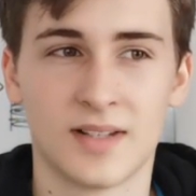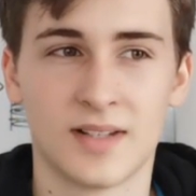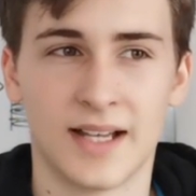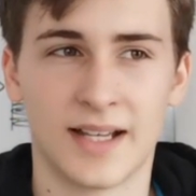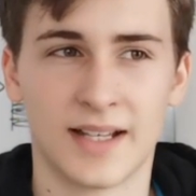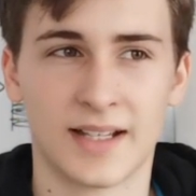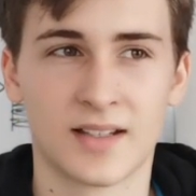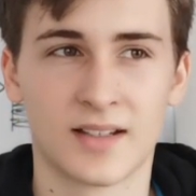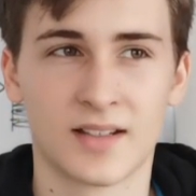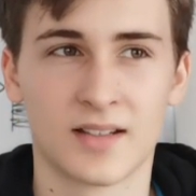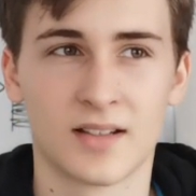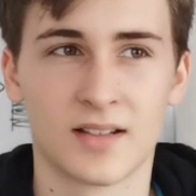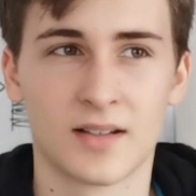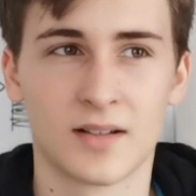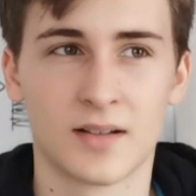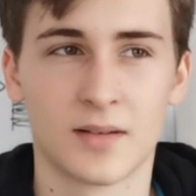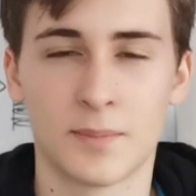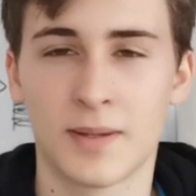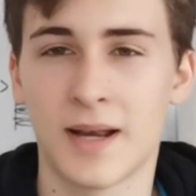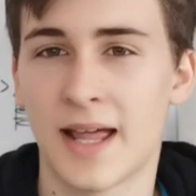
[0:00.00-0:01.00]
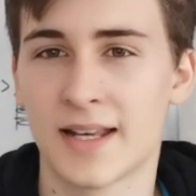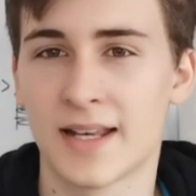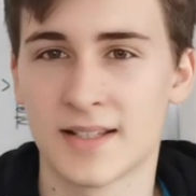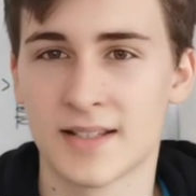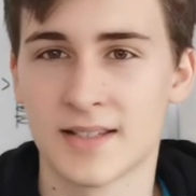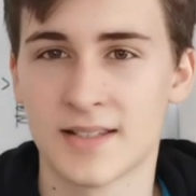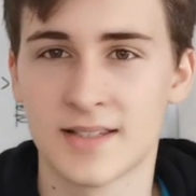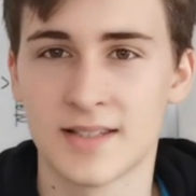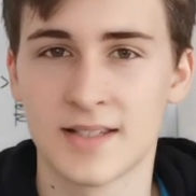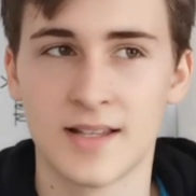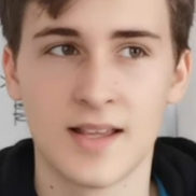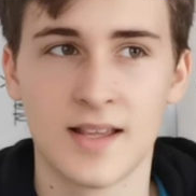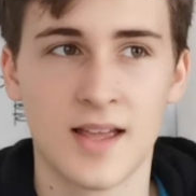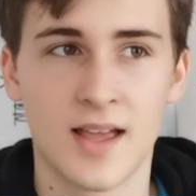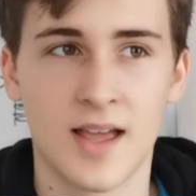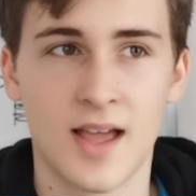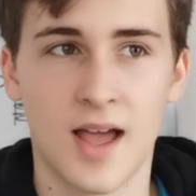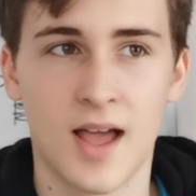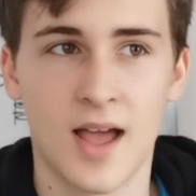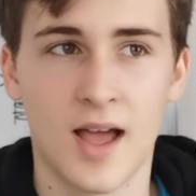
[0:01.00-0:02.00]
like, plants,
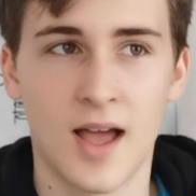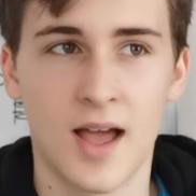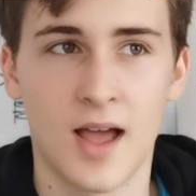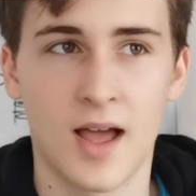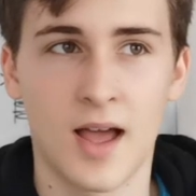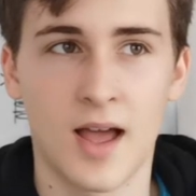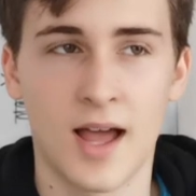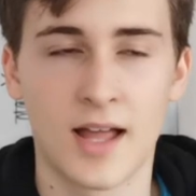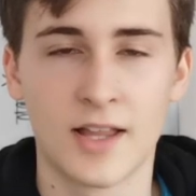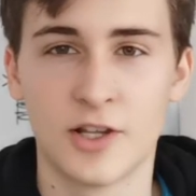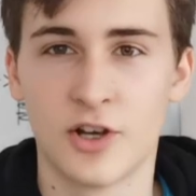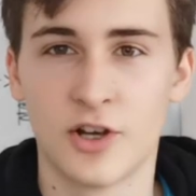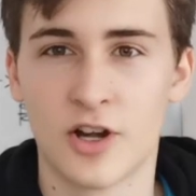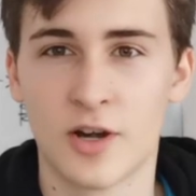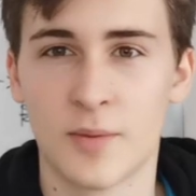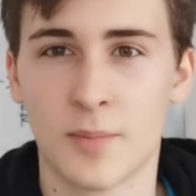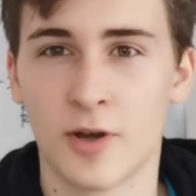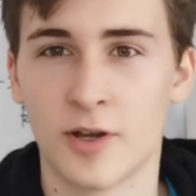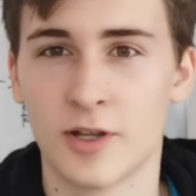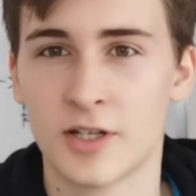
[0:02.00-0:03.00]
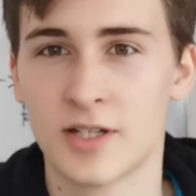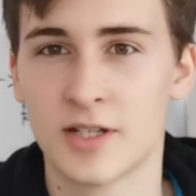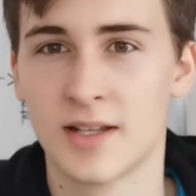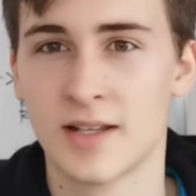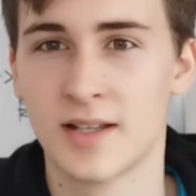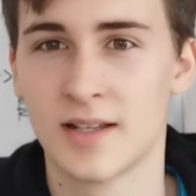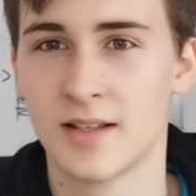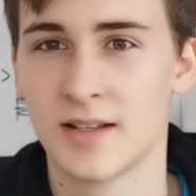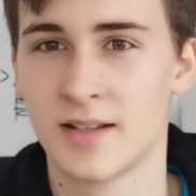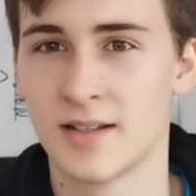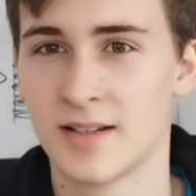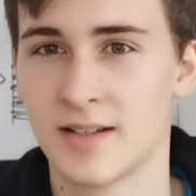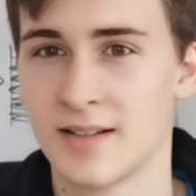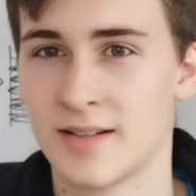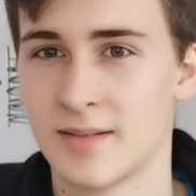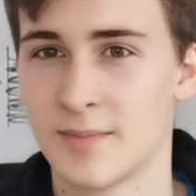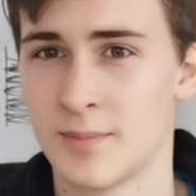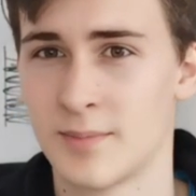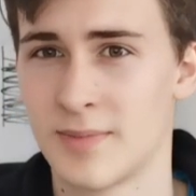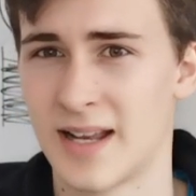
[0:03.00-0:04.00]
and you learn about
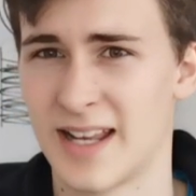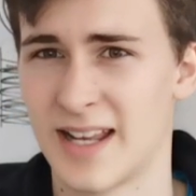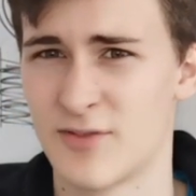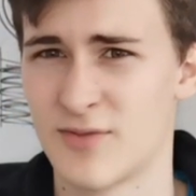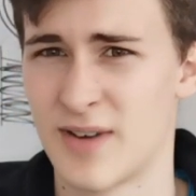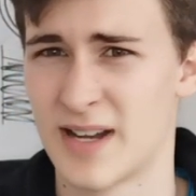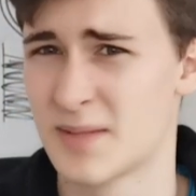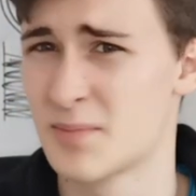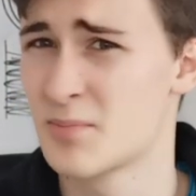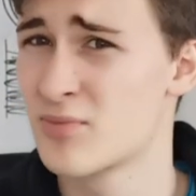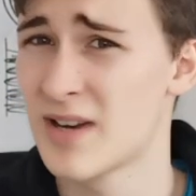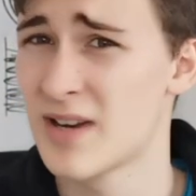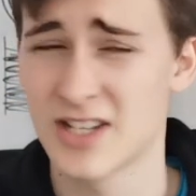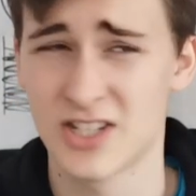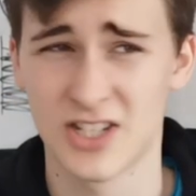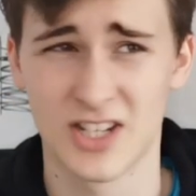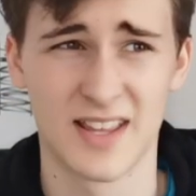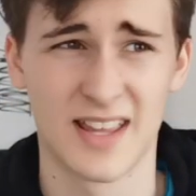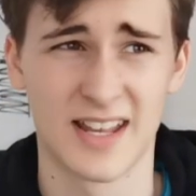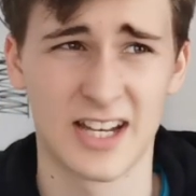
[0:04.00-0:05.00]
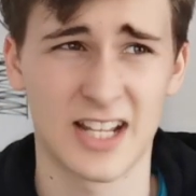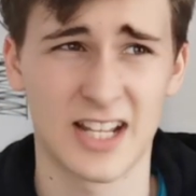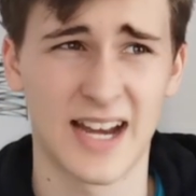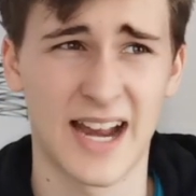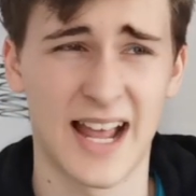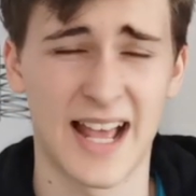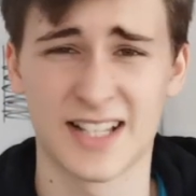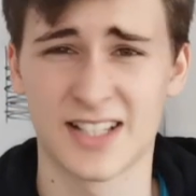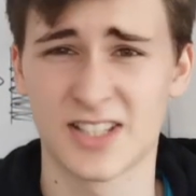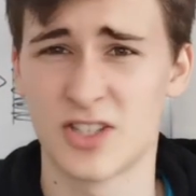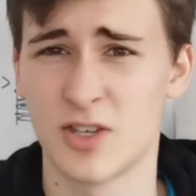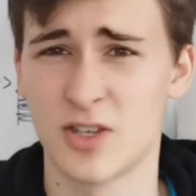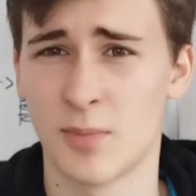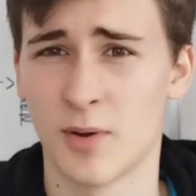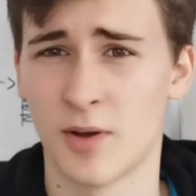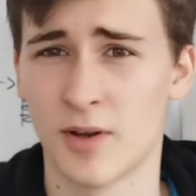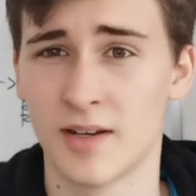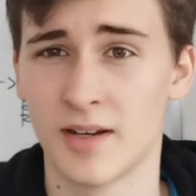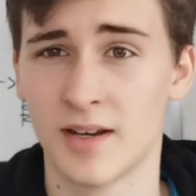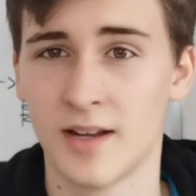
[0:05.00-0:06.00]
plant respiration, and it can ask you
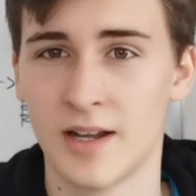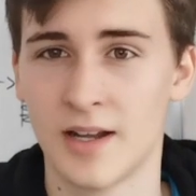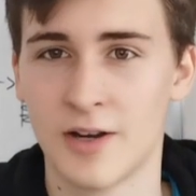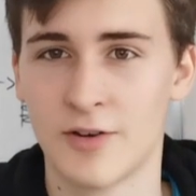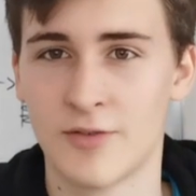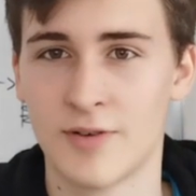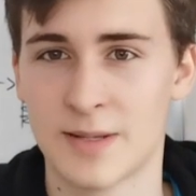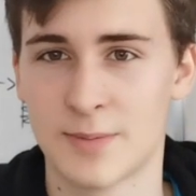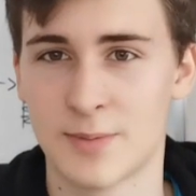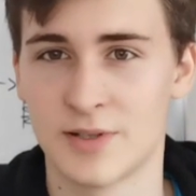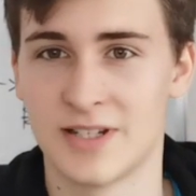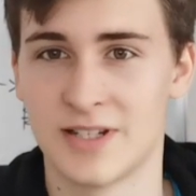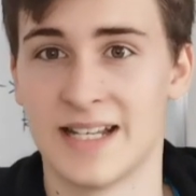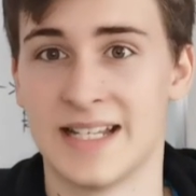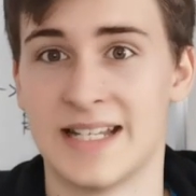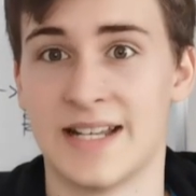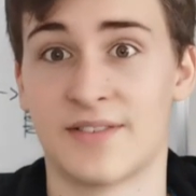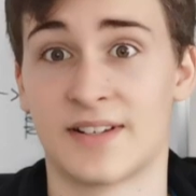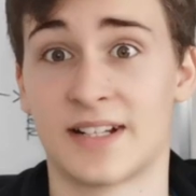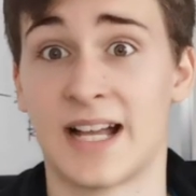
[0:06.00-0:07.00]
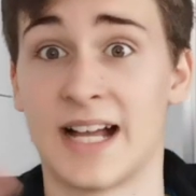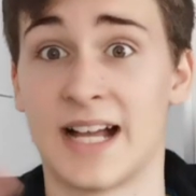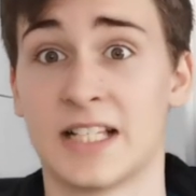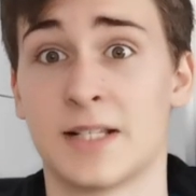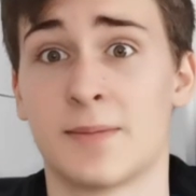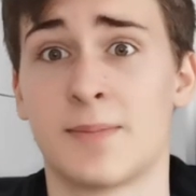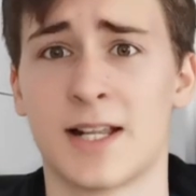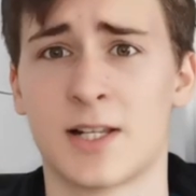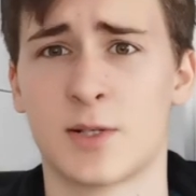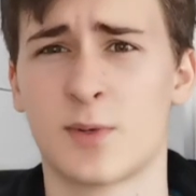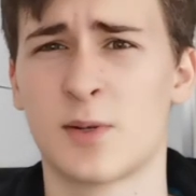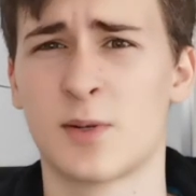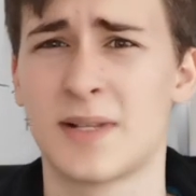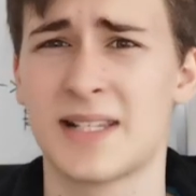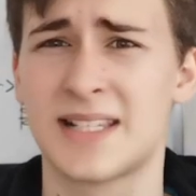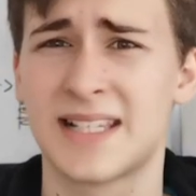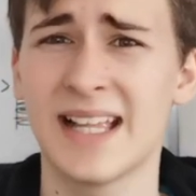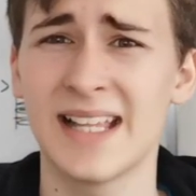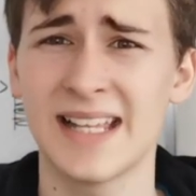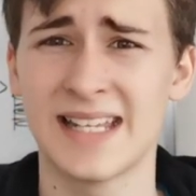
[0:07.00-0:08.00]
about respiration in different kinds of plants, which will be
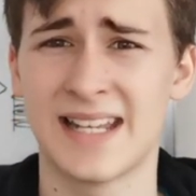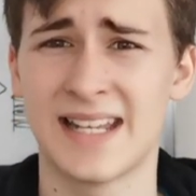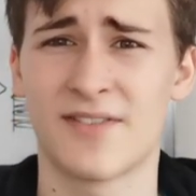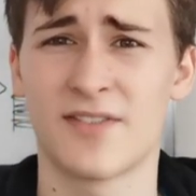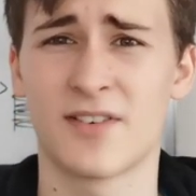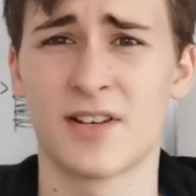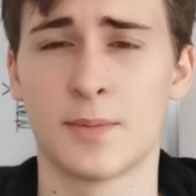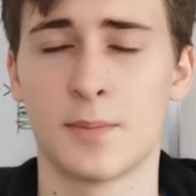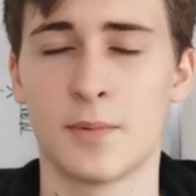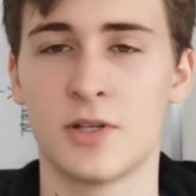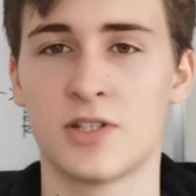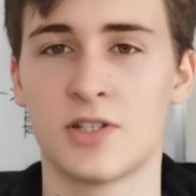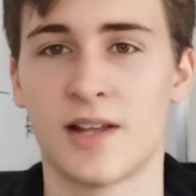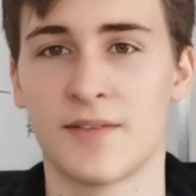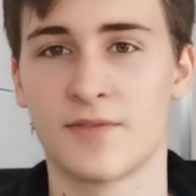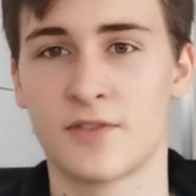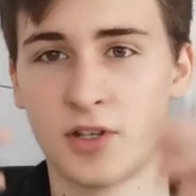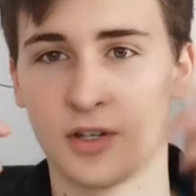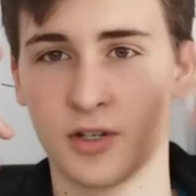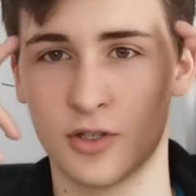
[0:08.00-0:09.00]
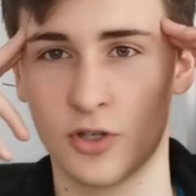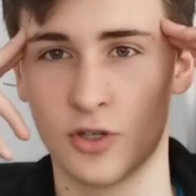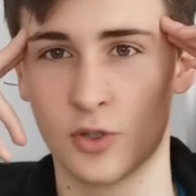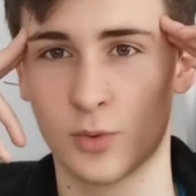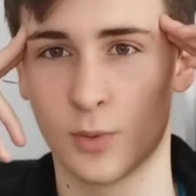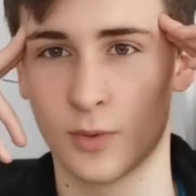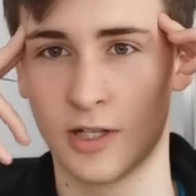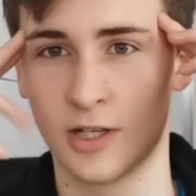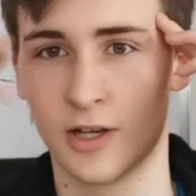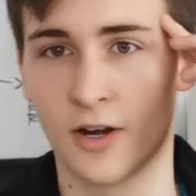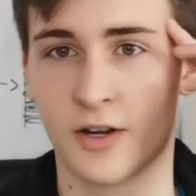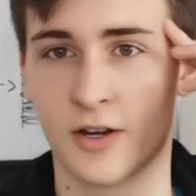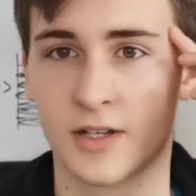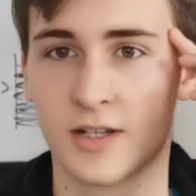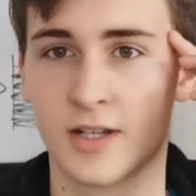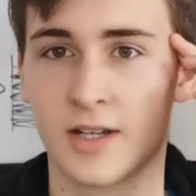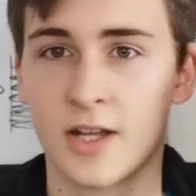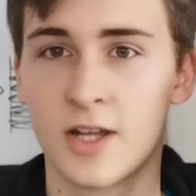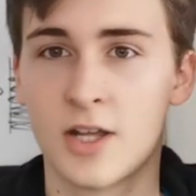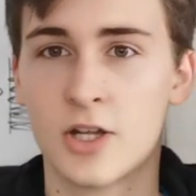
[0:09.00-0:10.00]
slightly different, but you just have to use what you
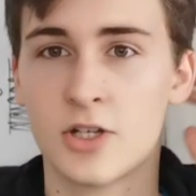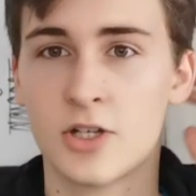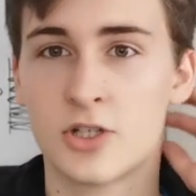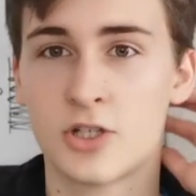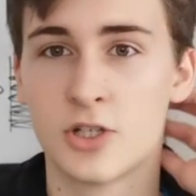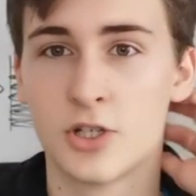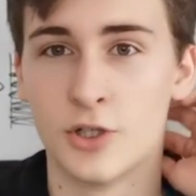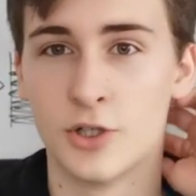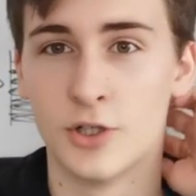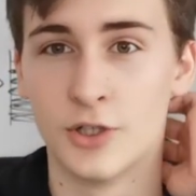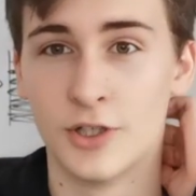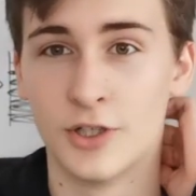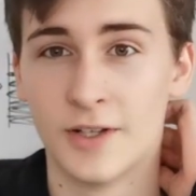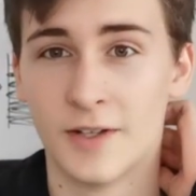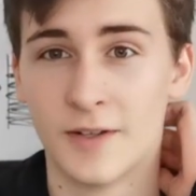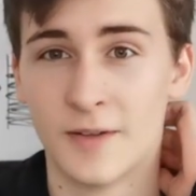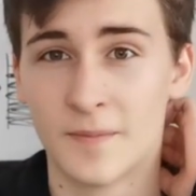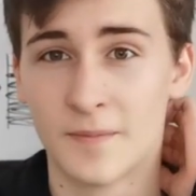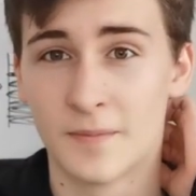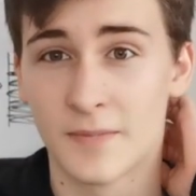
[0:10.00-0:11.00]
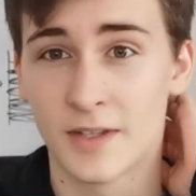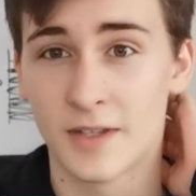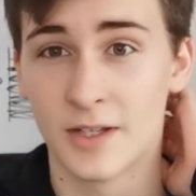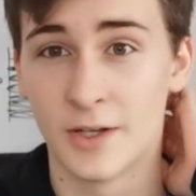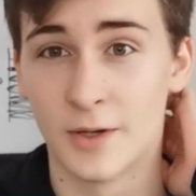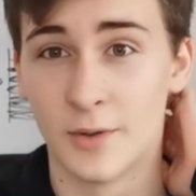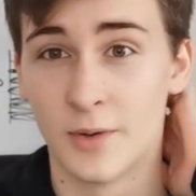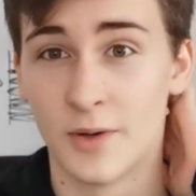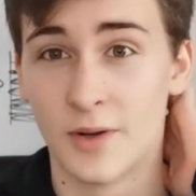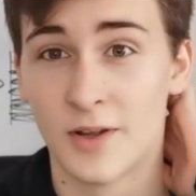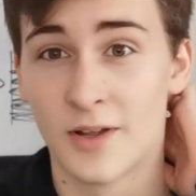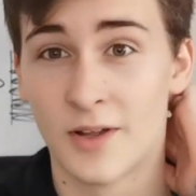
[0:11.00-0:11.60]
learned to, you know,